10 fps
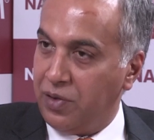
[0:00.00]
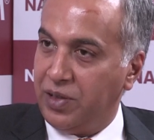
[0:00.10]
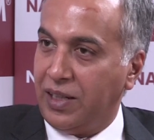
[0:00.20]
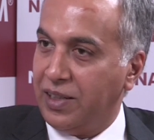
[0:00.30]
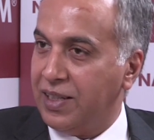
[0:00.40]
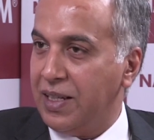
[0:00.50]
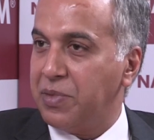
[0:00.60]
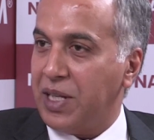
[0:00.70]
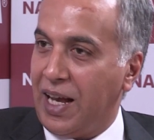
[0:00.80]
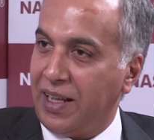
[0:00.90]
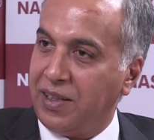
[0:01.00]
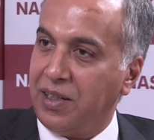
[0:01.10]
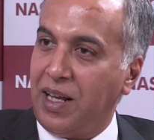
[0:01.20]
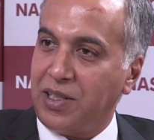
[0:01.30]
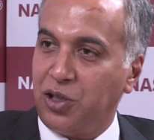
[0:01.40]
of the other themes at the
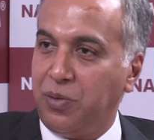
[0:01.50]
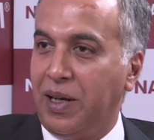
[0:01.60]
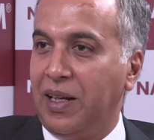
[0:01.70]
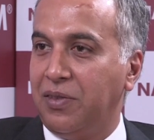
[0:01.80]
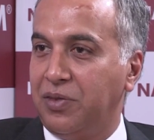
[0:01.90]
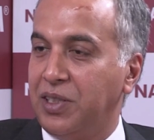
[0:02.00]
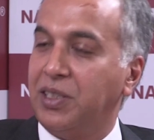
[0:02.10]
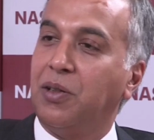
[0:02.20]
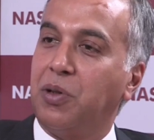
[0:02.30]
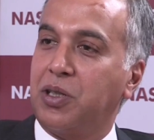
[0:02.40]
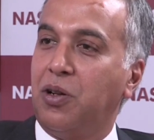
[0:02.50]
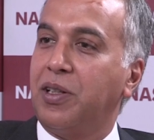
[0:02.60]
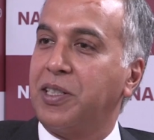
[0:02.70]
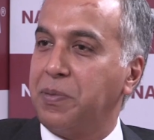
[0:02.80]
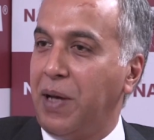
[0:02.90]
Nasscom ILF this year, what's called
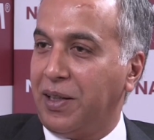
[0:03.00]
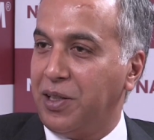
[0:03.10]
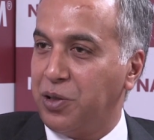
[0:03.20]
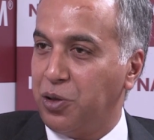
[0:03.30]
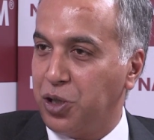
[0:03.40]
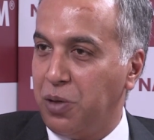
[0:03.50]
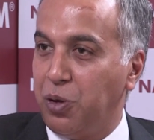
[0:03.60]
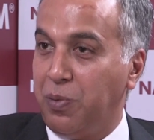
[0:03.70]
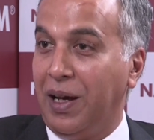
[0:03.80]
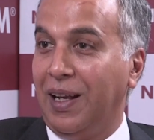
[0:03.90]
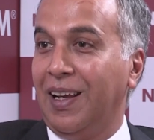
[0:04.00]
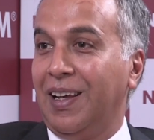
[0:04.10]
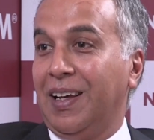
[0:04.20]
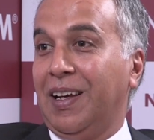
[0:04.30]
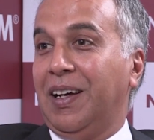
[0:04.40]
the SMAC, the Social Mobile
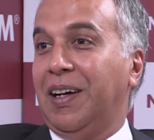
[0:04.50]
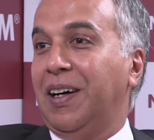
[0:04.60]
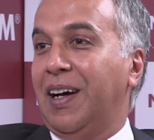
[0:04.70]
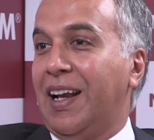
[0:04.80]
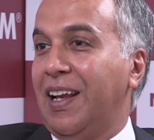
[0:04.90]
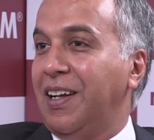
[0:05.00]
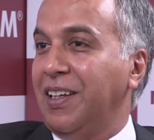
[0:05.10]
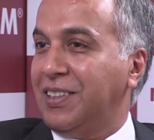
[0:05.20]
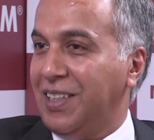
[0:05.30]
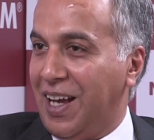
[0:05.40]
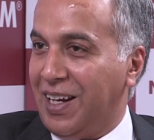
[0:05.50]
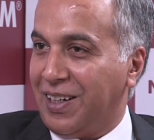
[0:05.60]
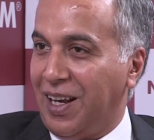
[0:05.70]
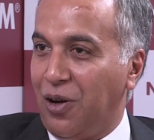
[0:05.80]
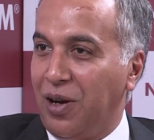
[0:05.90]
Analytics and
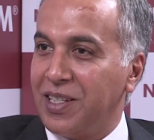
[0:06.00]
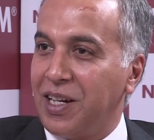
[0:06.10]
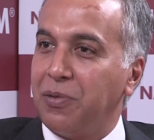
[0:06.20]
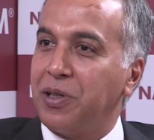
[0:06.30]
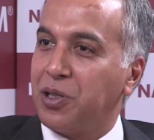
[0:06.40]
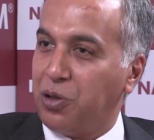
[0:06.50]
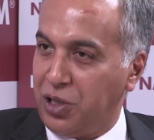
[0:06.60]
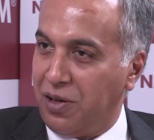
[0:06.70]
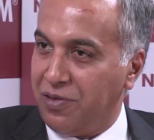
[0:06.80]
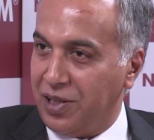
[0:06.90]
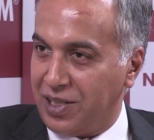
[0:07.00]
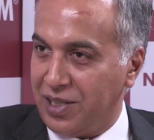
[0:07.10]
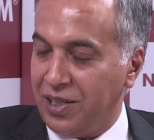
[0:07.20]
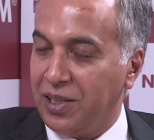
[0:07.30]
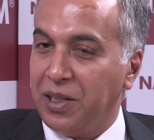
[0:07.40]
Cloud. Let's start with social first.
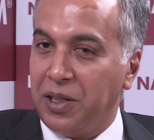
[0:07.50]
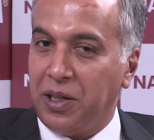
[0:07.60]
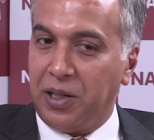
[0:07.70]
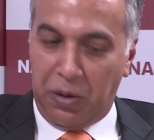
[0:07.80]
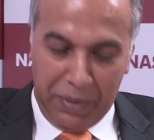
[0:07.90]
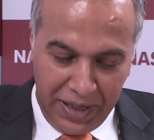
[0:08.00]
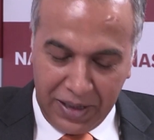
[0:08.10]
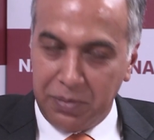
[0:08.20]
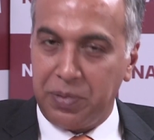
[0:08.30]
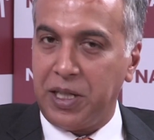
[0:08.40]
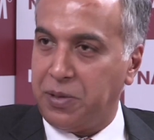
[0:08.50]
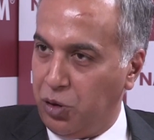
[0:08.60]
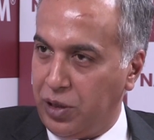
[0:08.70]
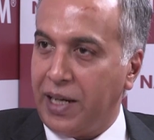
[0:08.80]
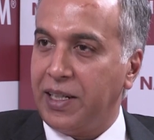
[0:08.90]
Now, many companies,
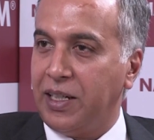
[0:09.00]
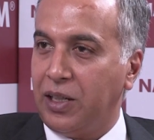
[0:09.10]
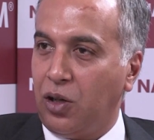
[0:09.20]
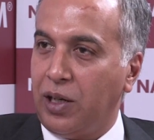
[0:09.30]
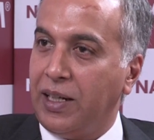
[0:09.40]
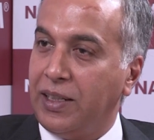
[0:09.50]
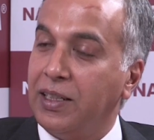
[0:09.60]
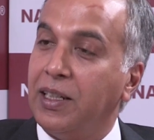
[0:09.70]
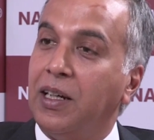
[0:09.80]
both IT and non-IT,